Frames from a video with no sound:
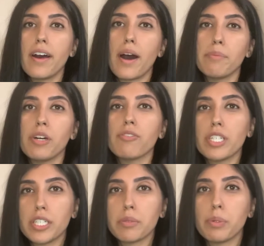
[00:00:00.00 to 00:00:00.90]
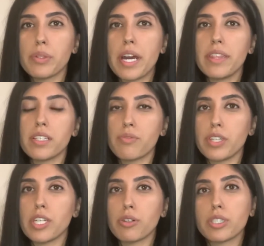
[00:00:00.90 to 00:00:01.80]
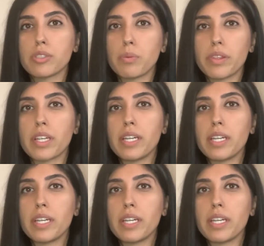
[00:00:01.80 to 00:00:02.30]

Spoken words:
I'm not really going to put that in this video because I want to